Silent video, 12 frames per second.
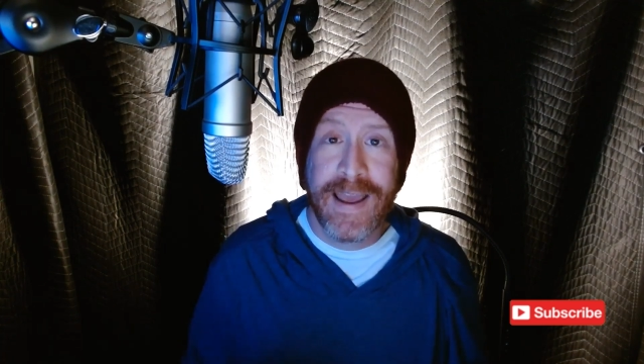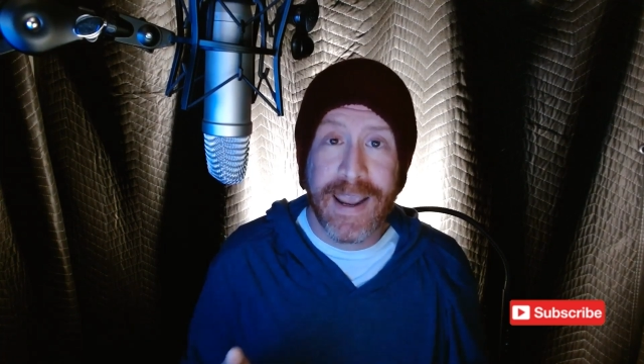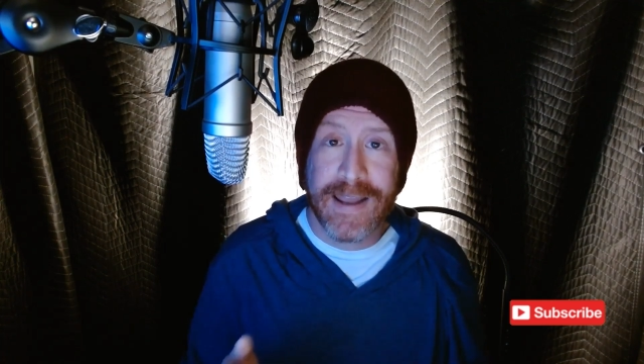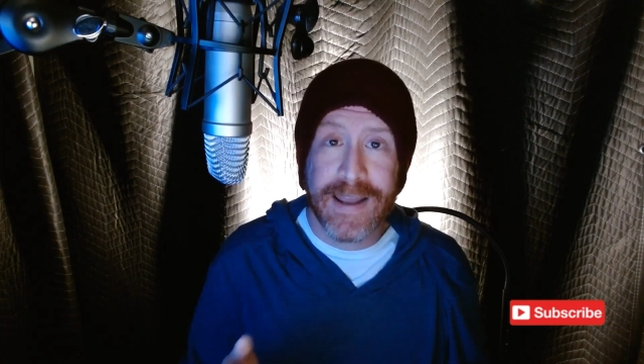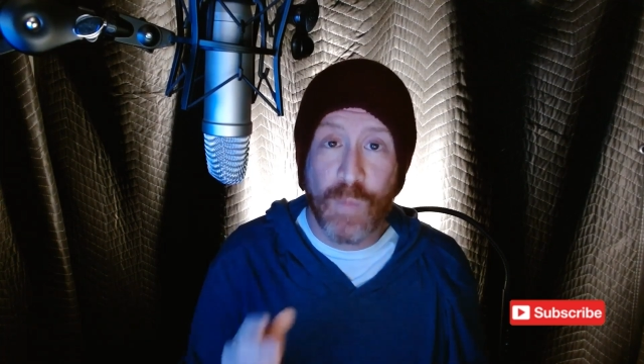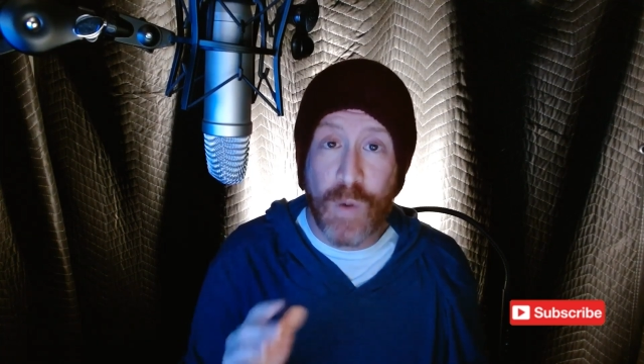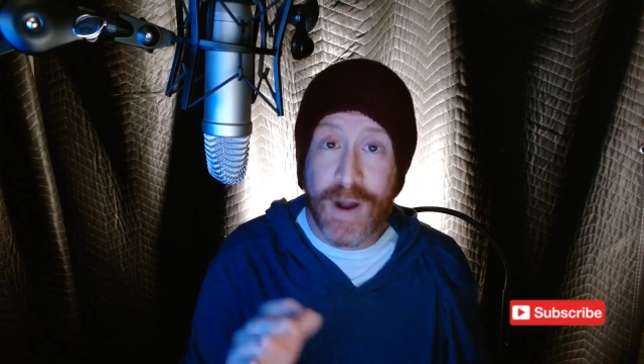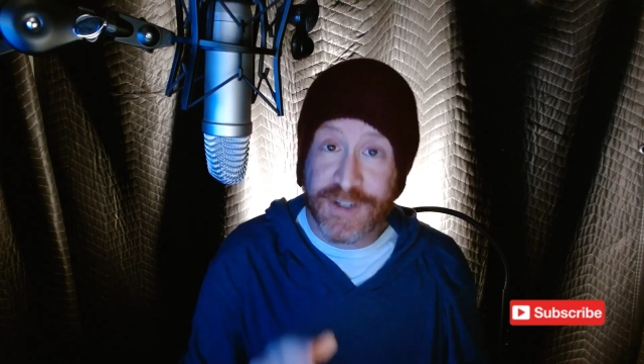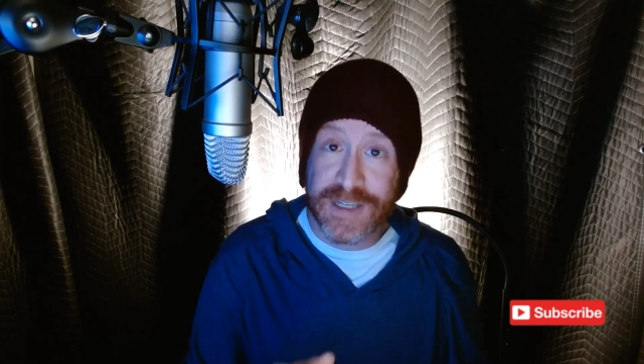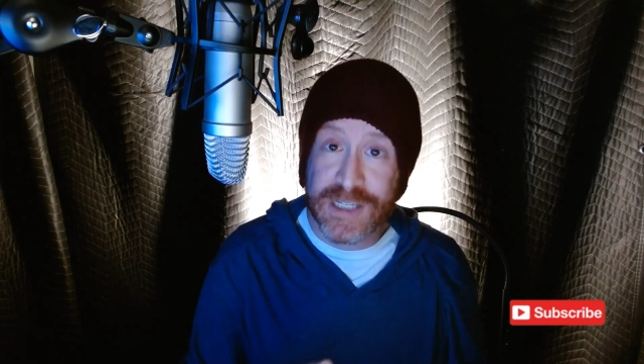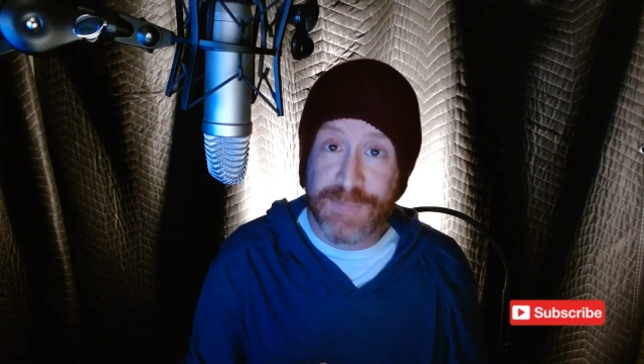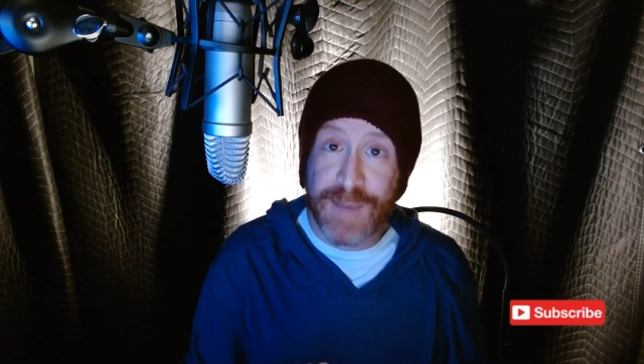and watch
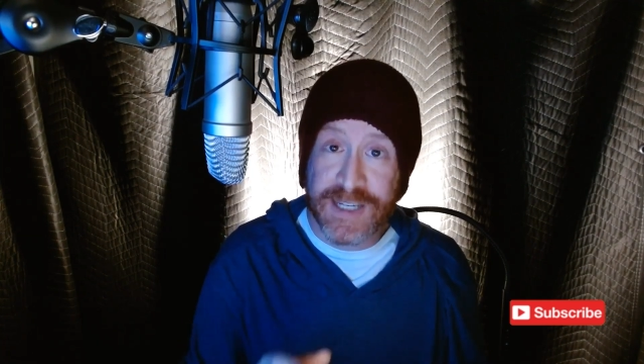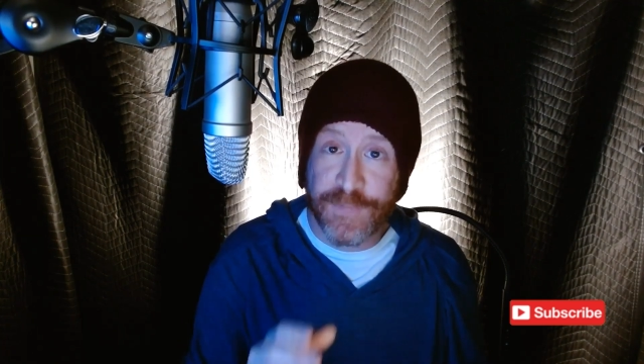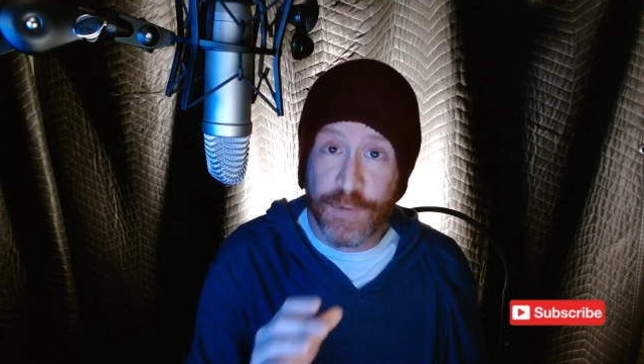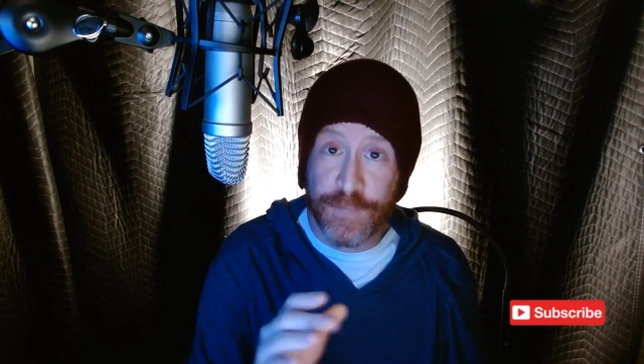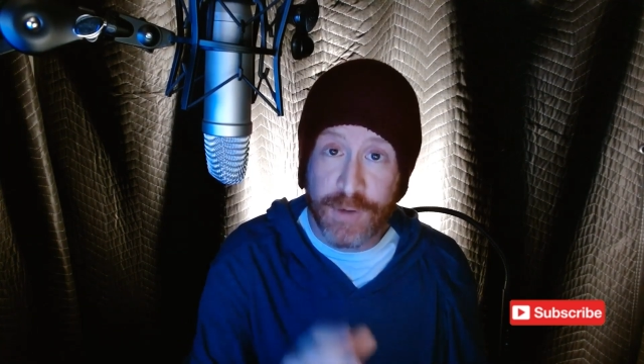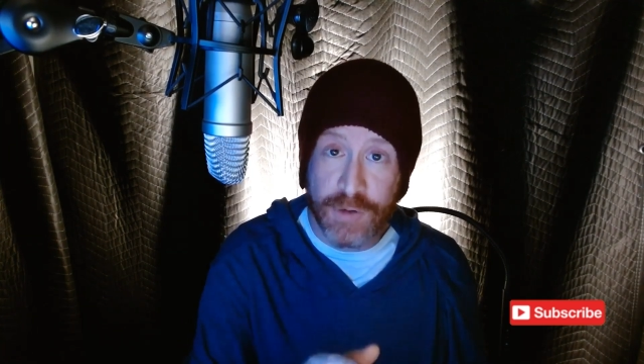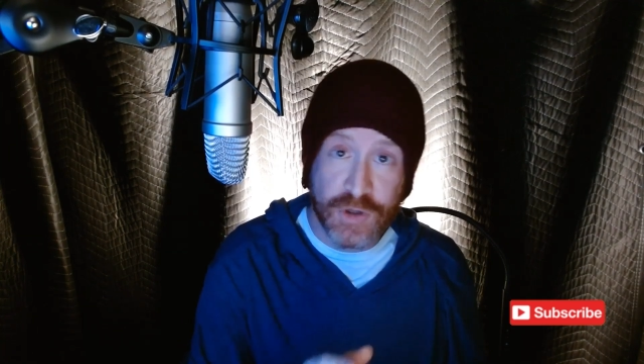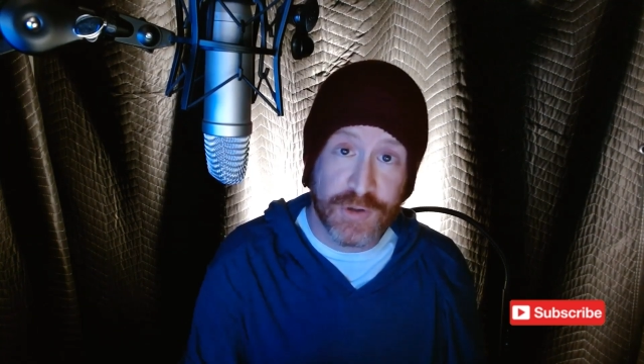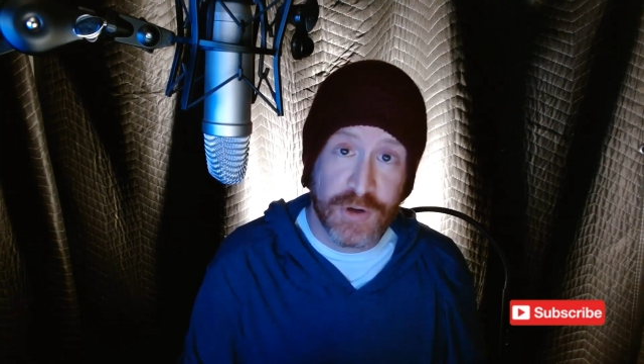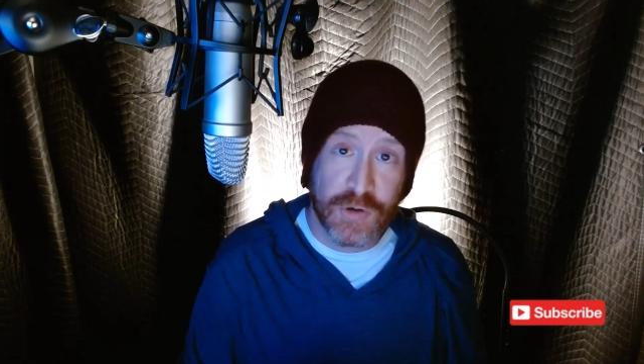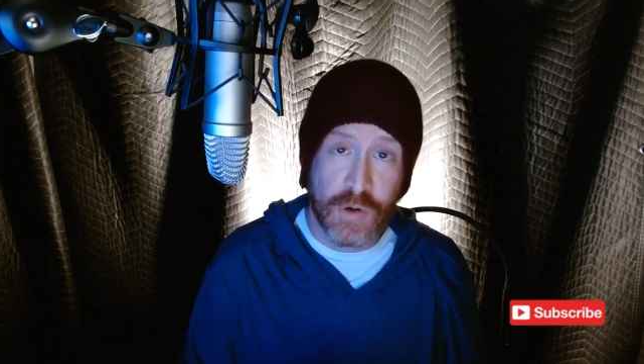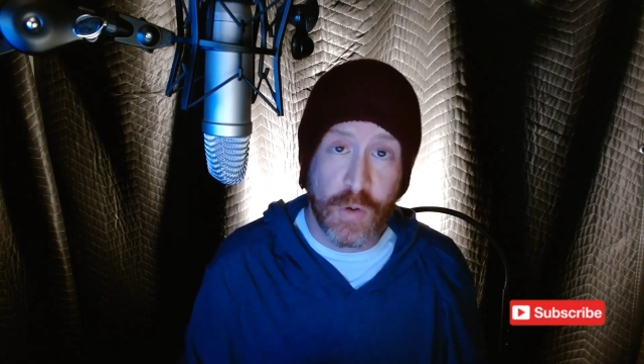this space for future
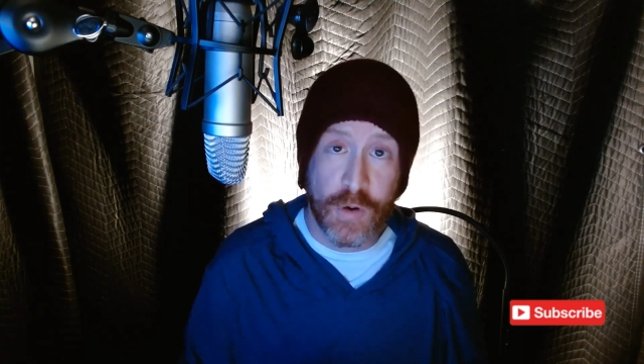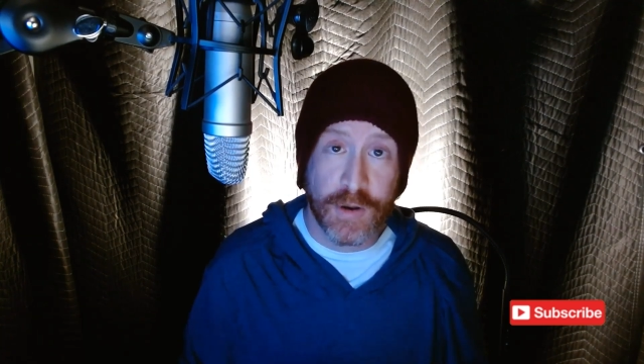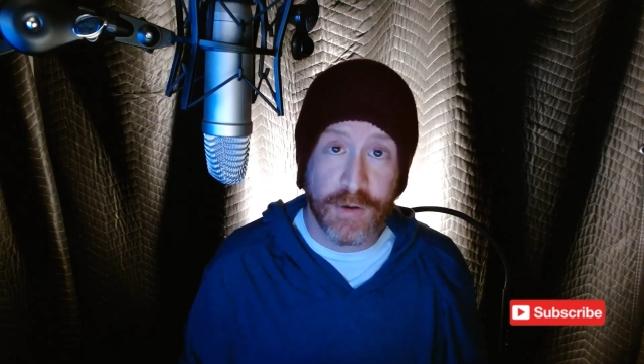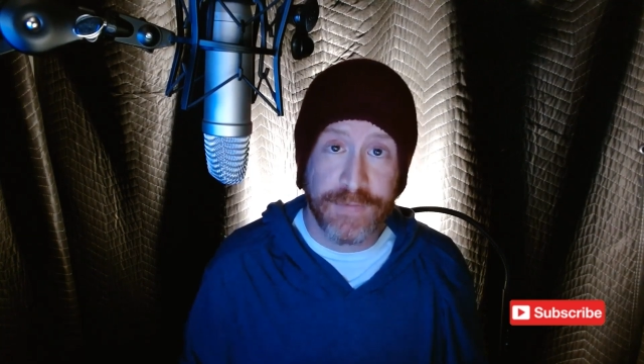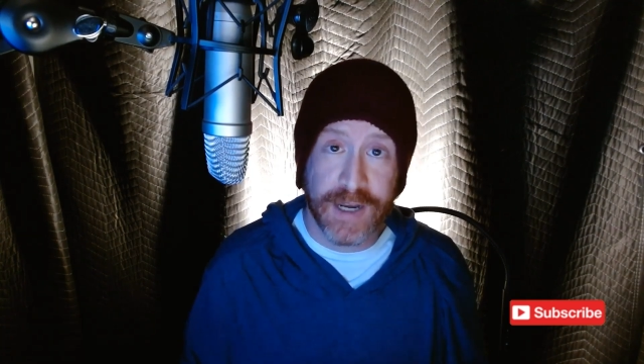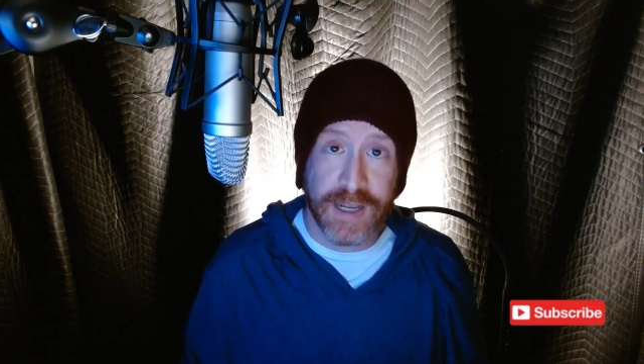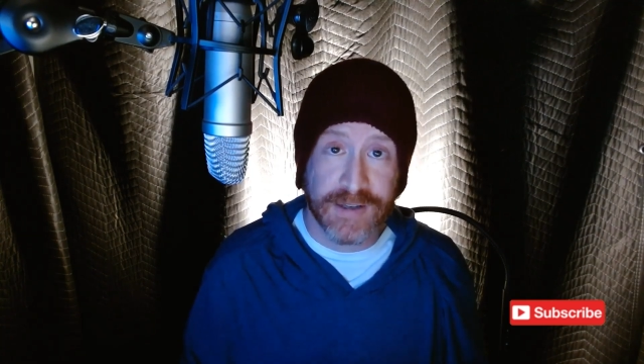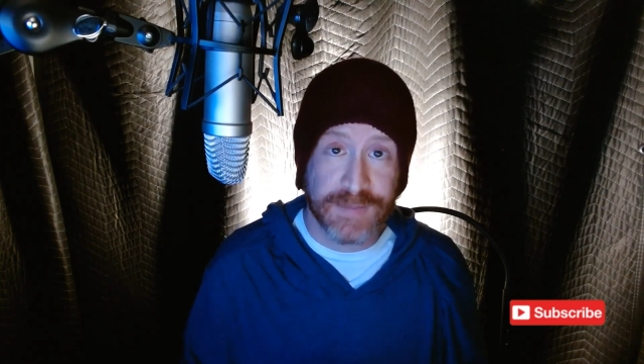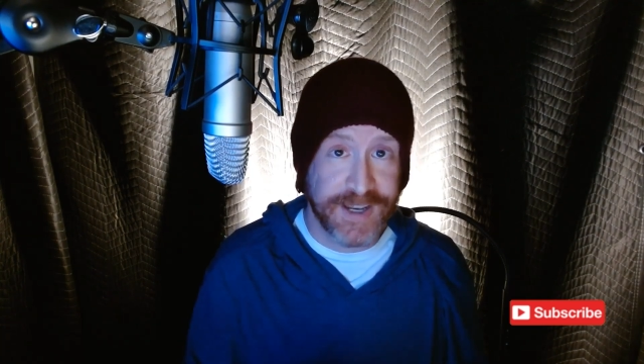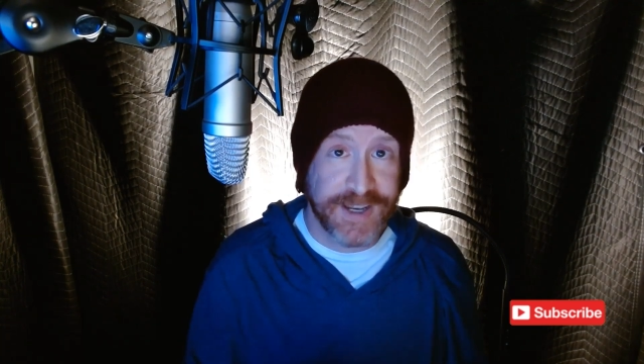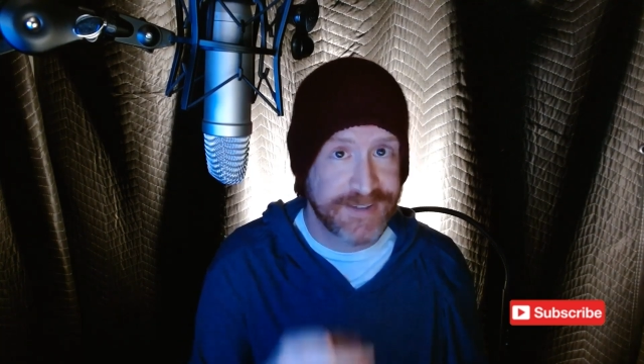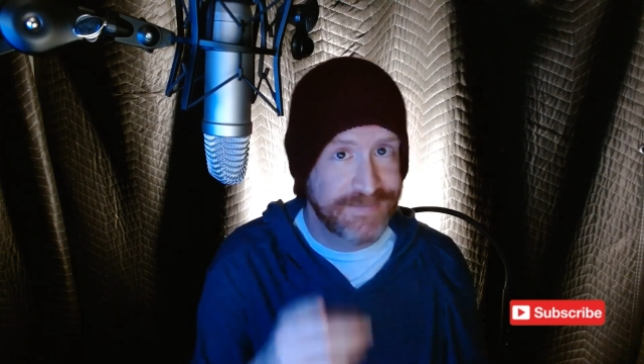tutorial videos
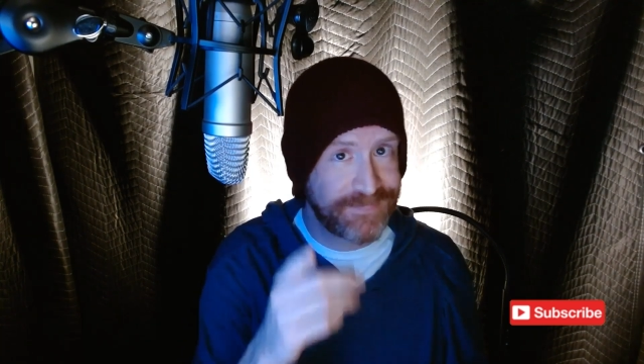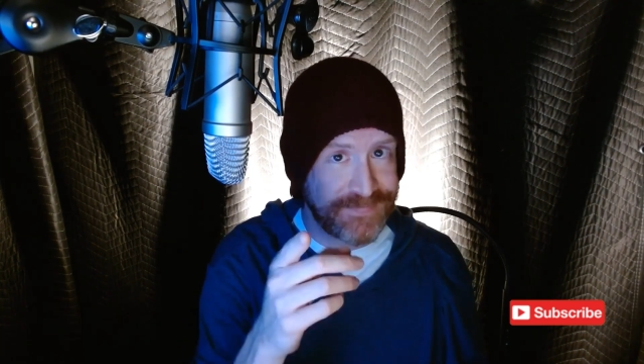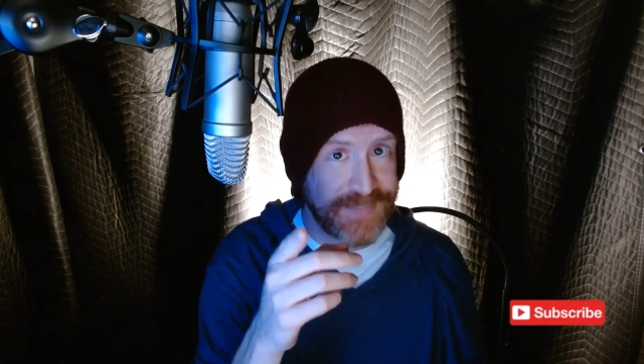because